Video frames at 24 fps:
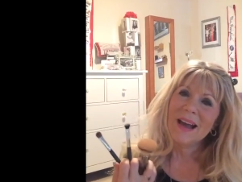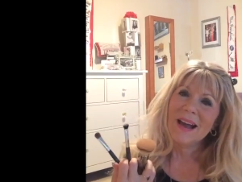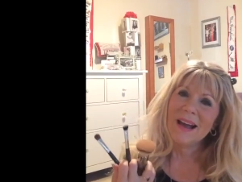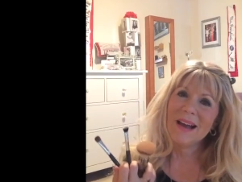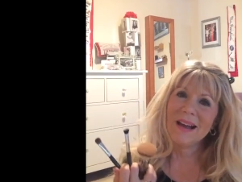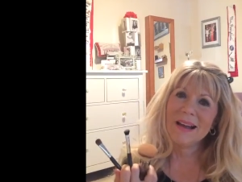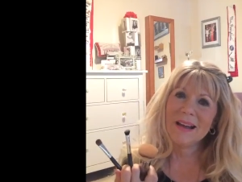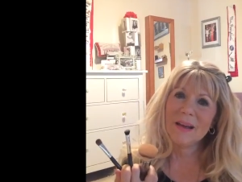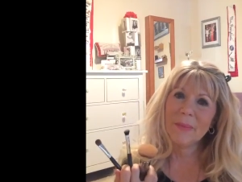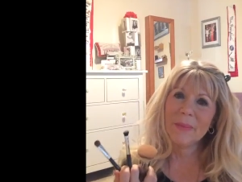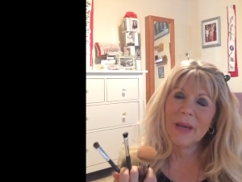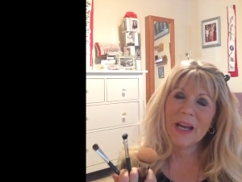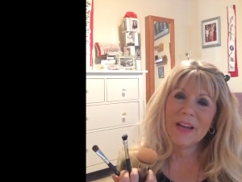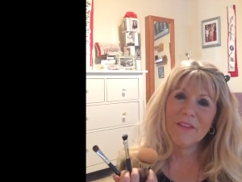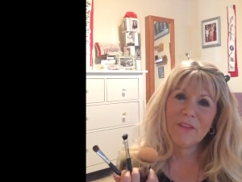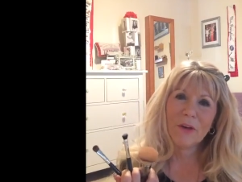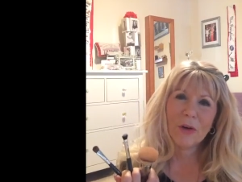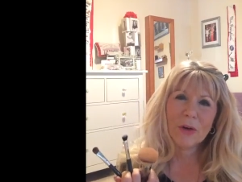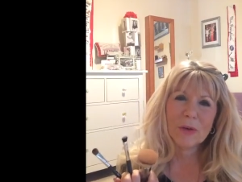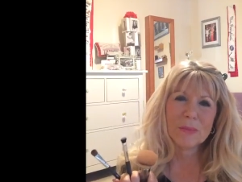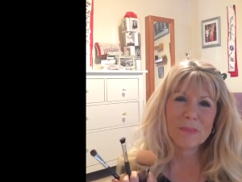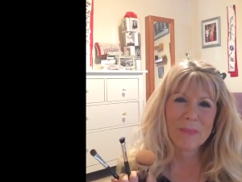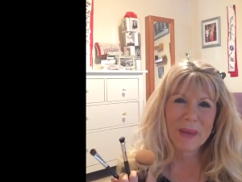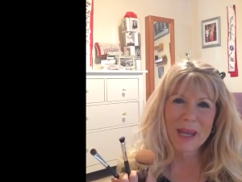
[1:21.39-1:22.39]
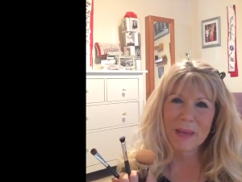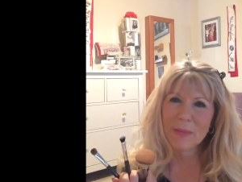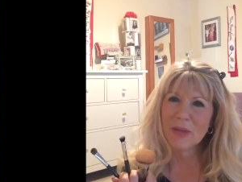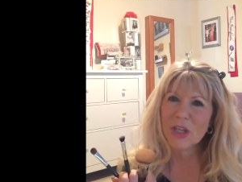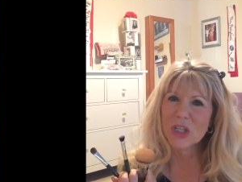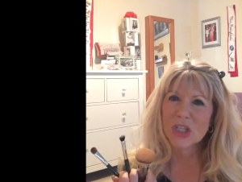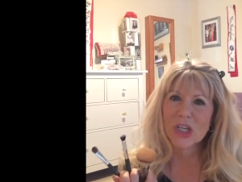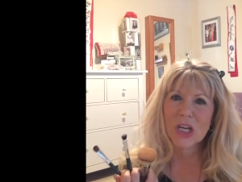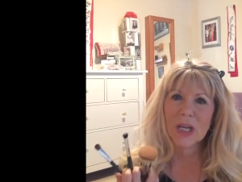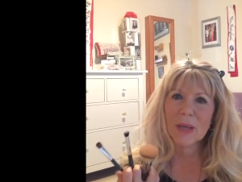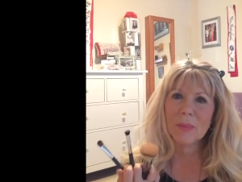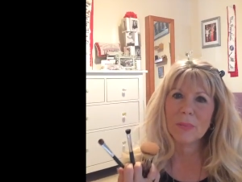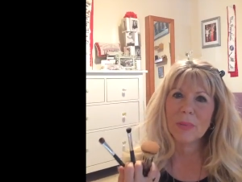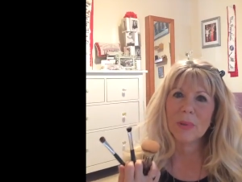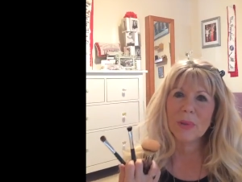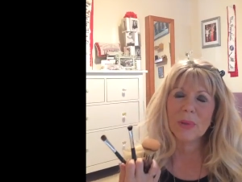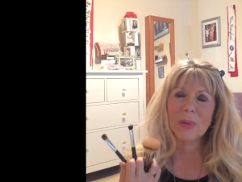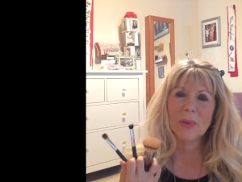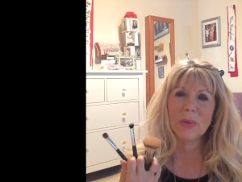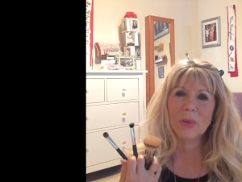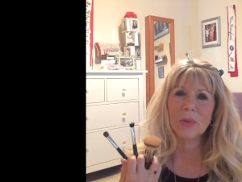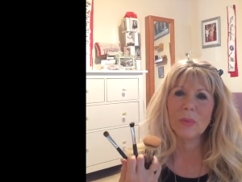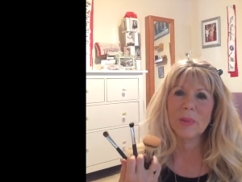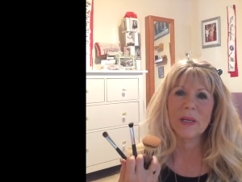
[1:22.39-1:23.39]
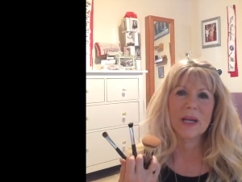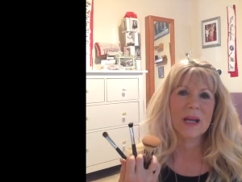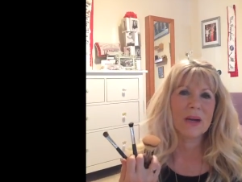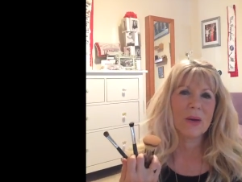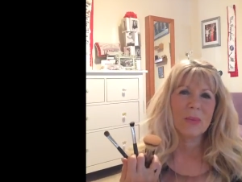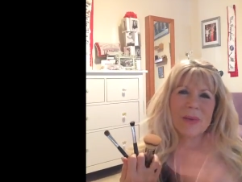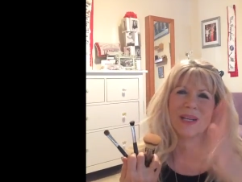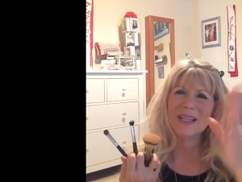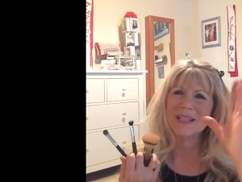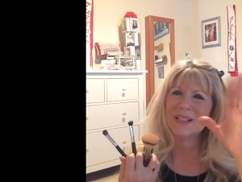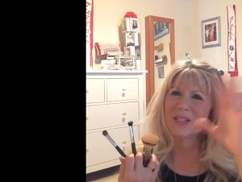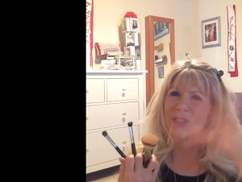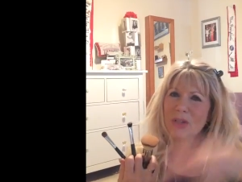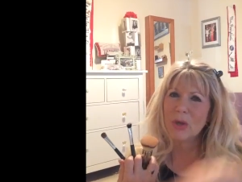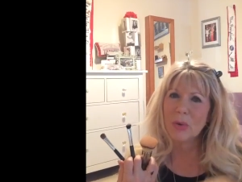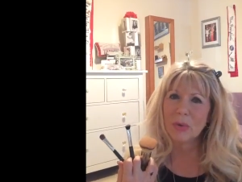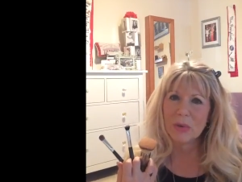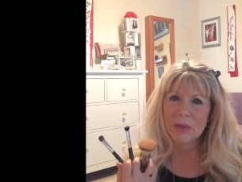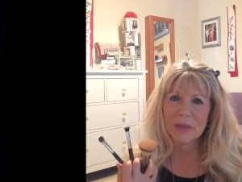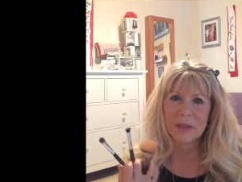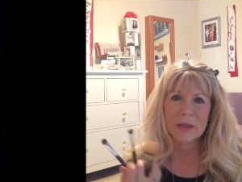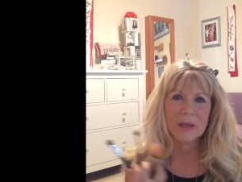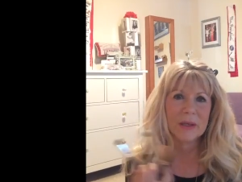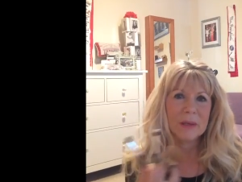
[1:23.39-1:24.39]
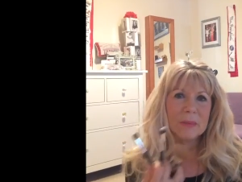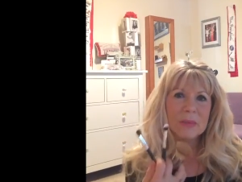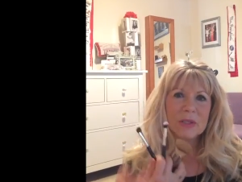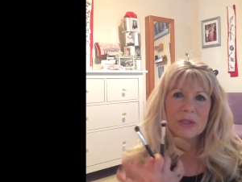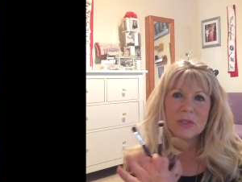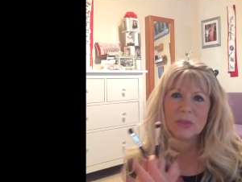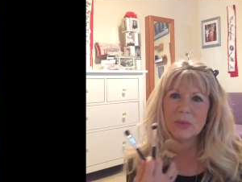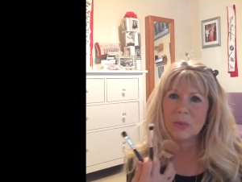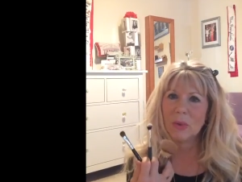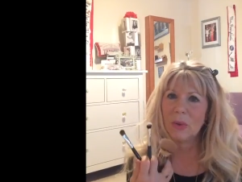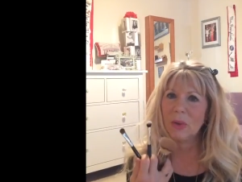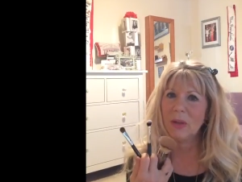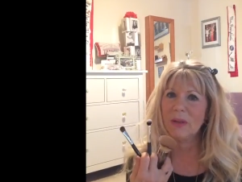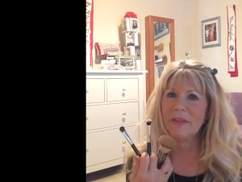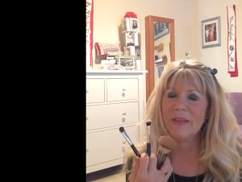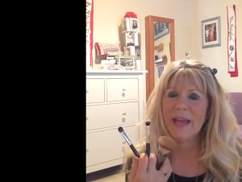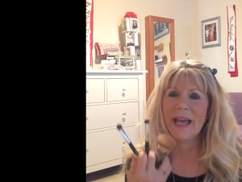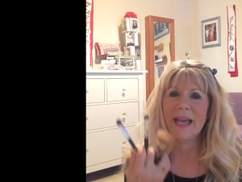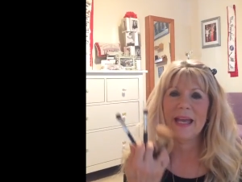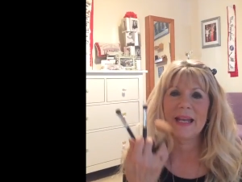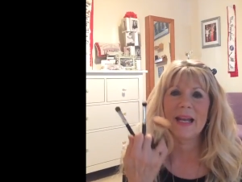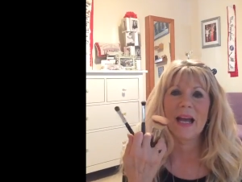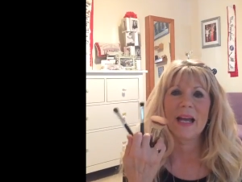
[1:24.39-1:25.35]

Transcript: I've heard baby shampoo, but I don't want to soak them and do all that.